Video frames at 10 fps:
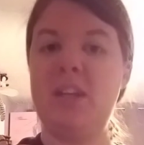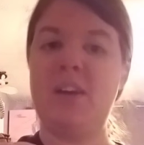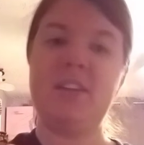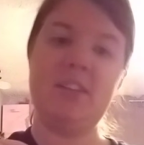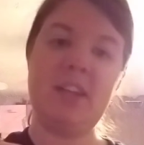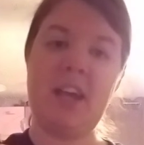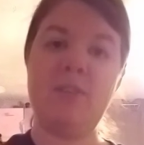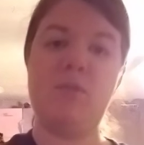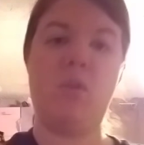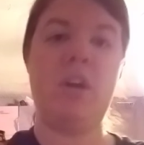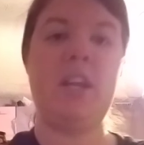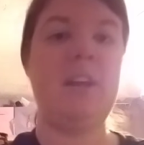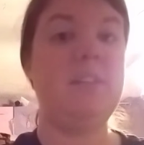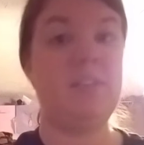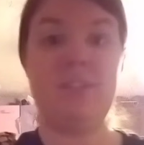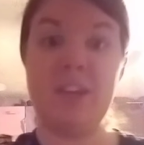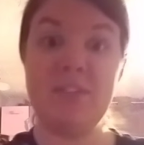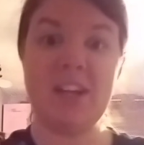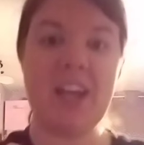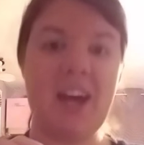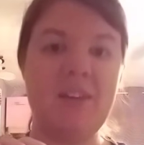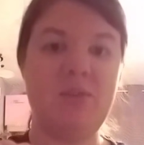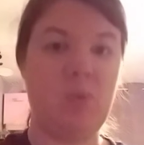Now I did have one out of the 7 I have.